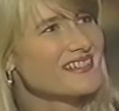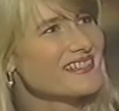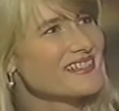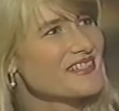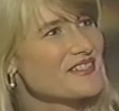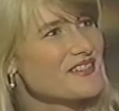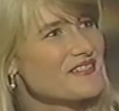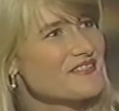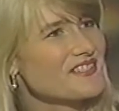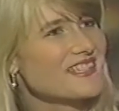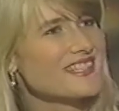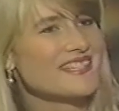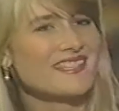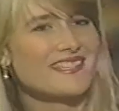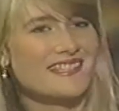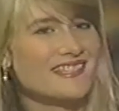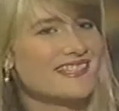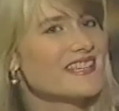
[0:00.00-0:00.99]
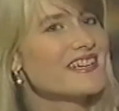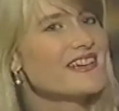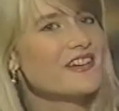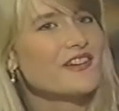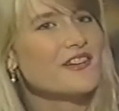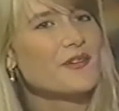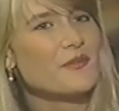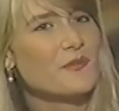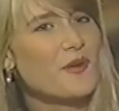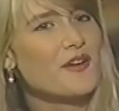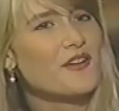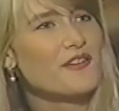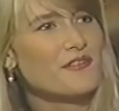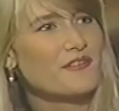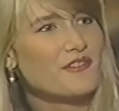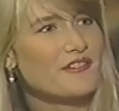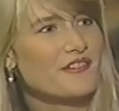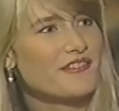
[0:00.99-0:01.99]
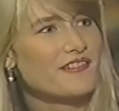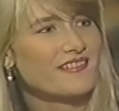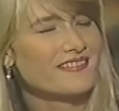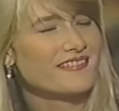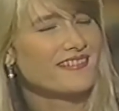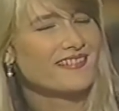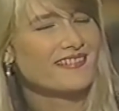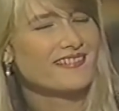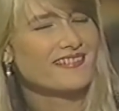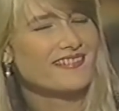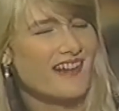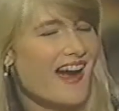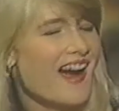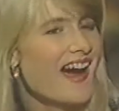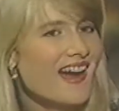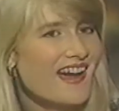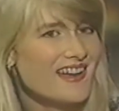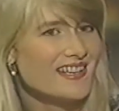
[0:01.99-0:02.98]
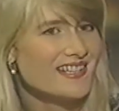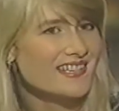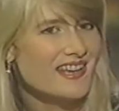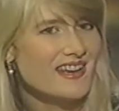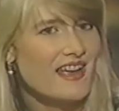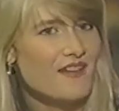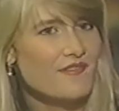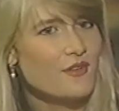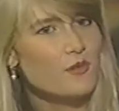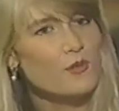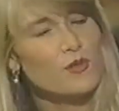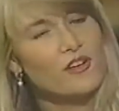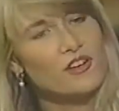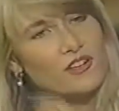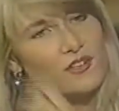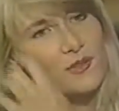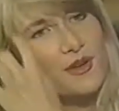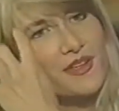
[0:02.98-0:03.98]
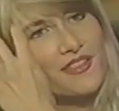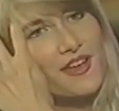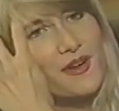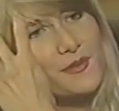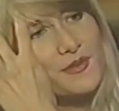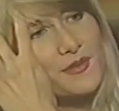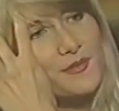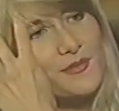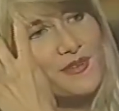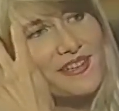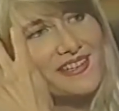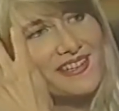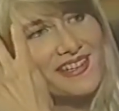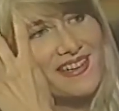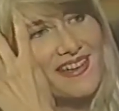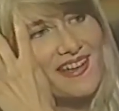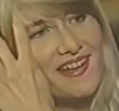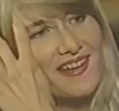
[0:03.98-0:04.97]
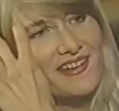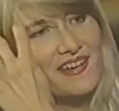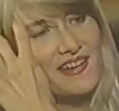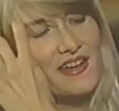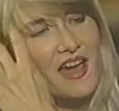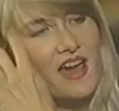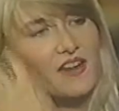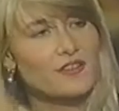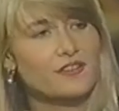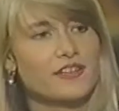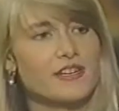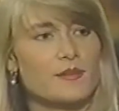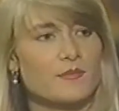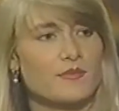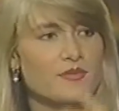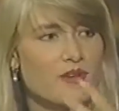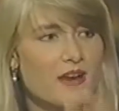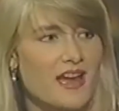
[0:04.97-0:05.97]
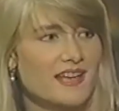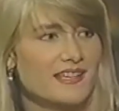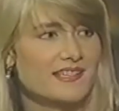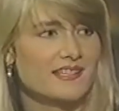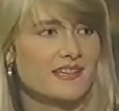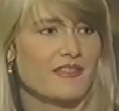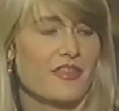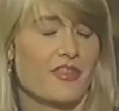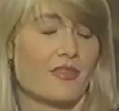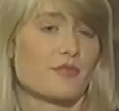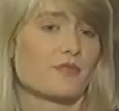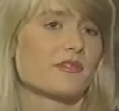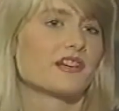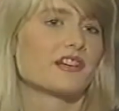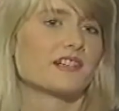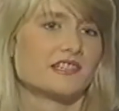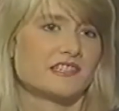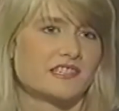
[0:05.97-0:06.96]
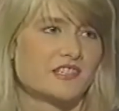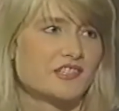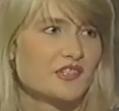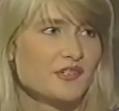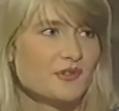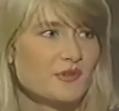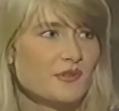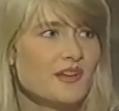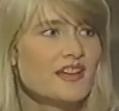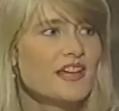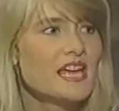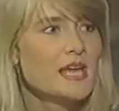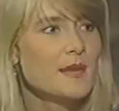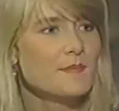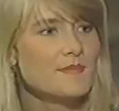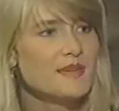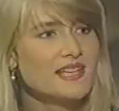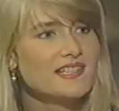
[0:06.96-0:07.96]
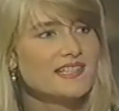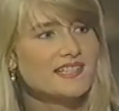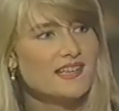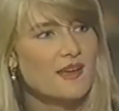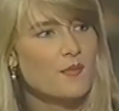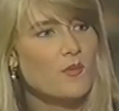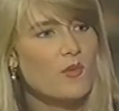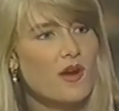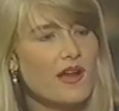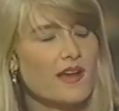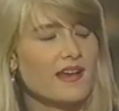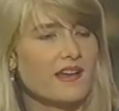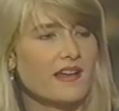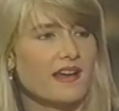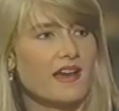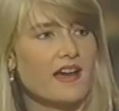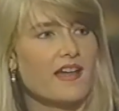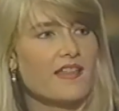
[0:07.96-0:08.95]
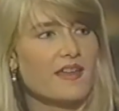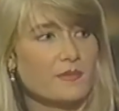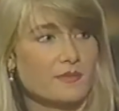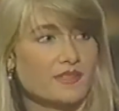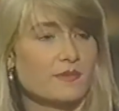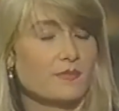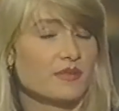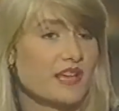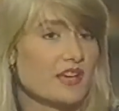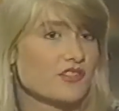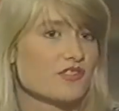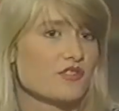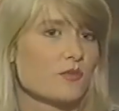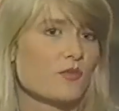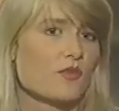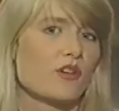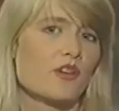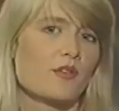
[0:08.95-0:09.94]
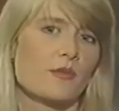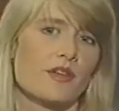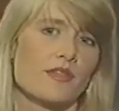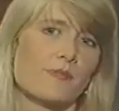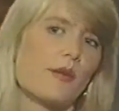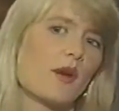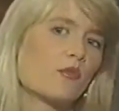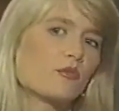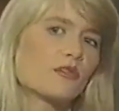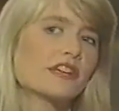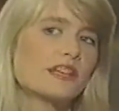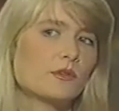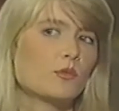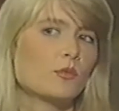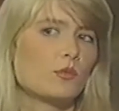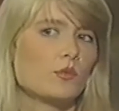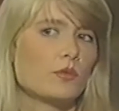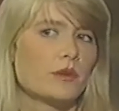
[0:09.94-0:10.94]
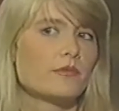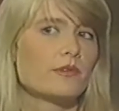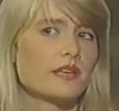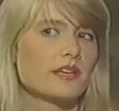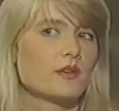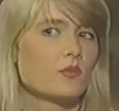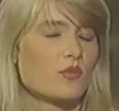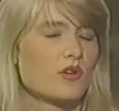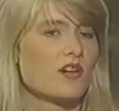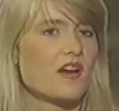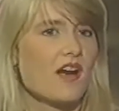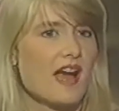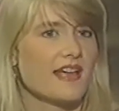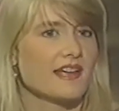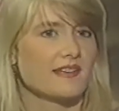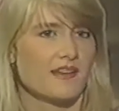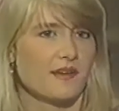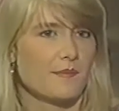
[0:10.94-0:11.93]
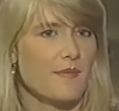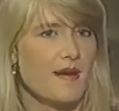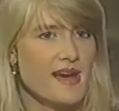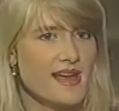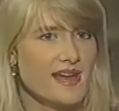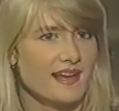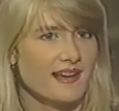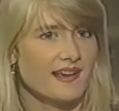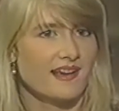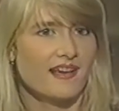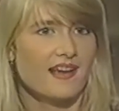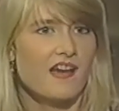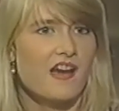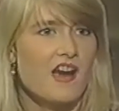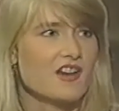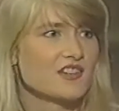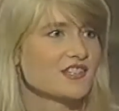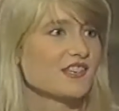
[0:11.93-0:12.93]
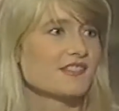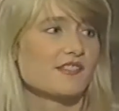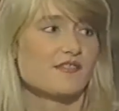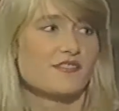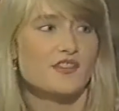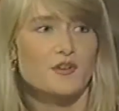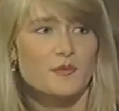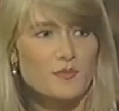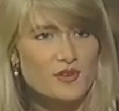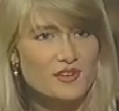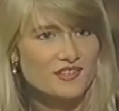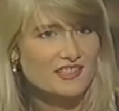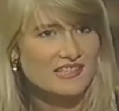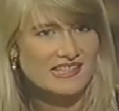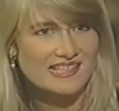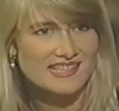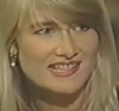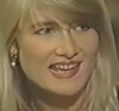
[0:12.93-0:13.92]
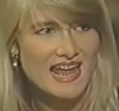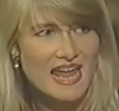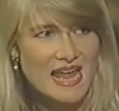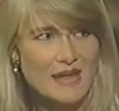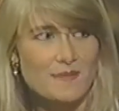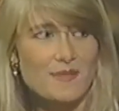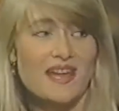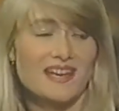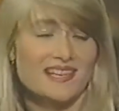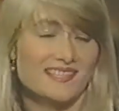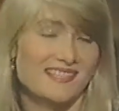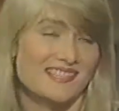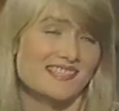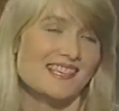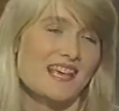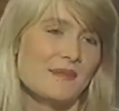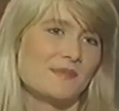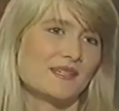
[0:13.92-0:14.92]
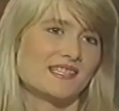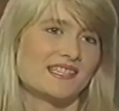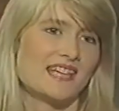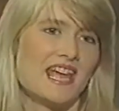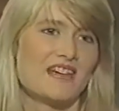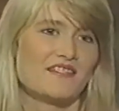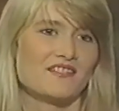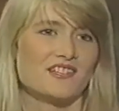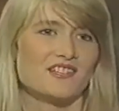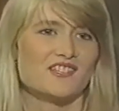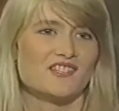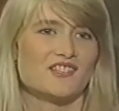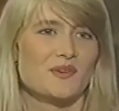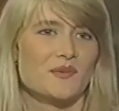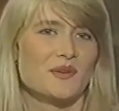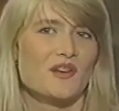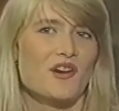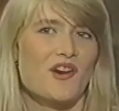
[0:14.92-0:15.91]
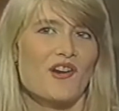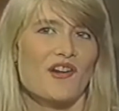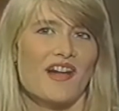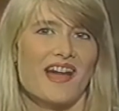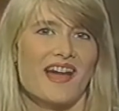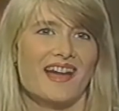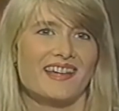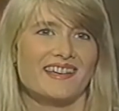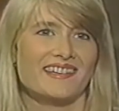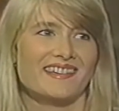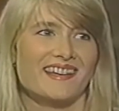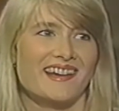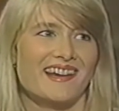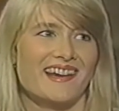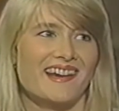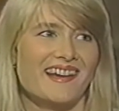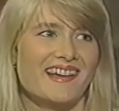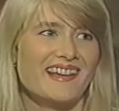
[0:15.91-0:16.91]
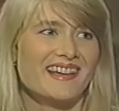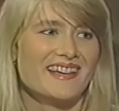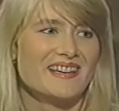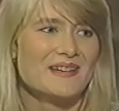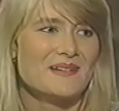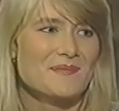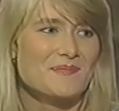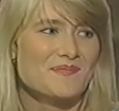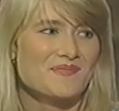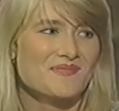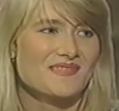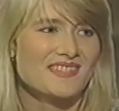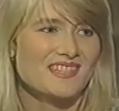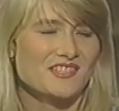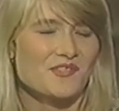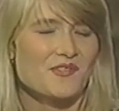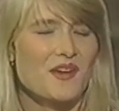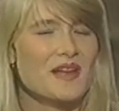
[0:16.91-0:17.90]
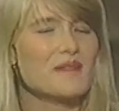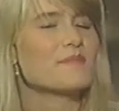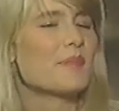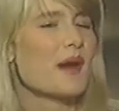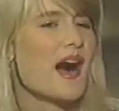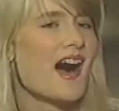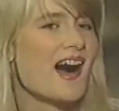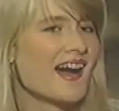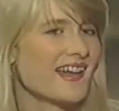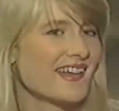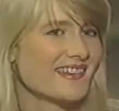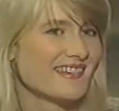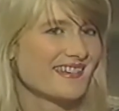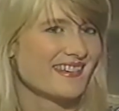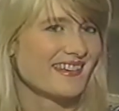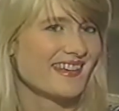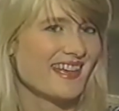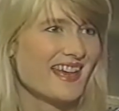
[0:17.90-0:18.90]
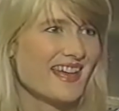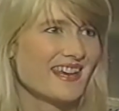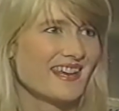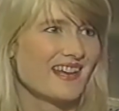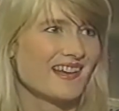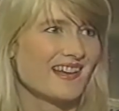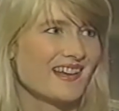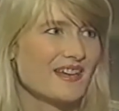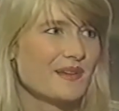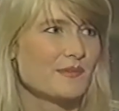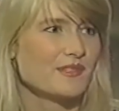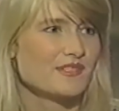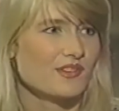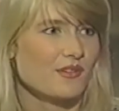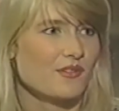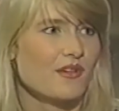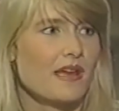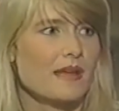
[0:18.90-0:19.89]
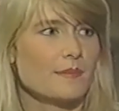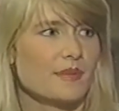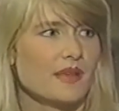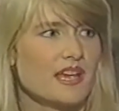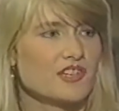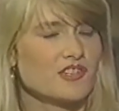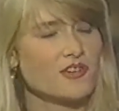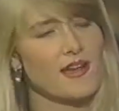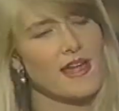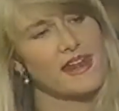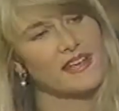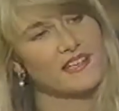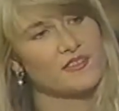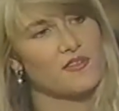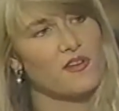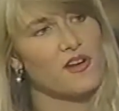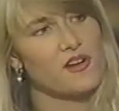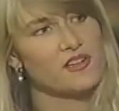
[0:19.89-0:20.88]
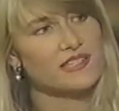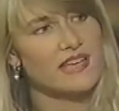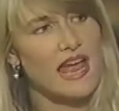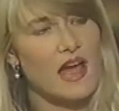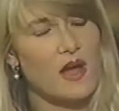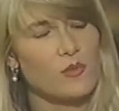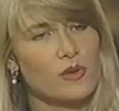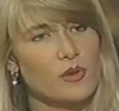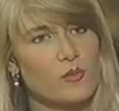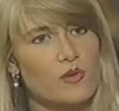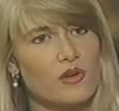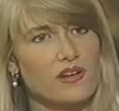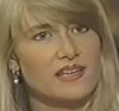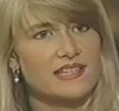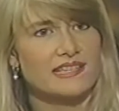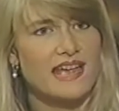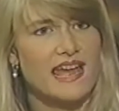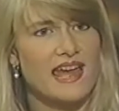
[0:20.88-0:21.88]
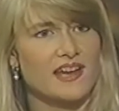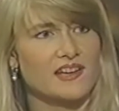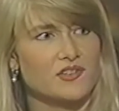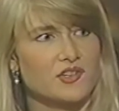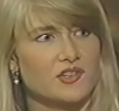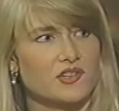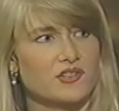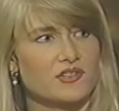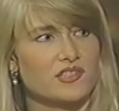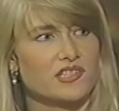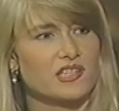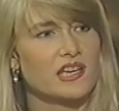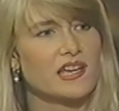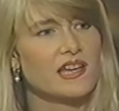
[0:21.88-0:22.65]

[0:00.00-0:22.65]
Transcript: sort of sincere, wonderful guys I'd ever worked with. I was really not only impressed and thrilled to meet someone that was a pleasure to work with, but we really were Ike and Mike. Our sense of humor is the same, and it's the same as David's, so we all had this great bond, and it was a great pleasure. And as far as how we work as actors,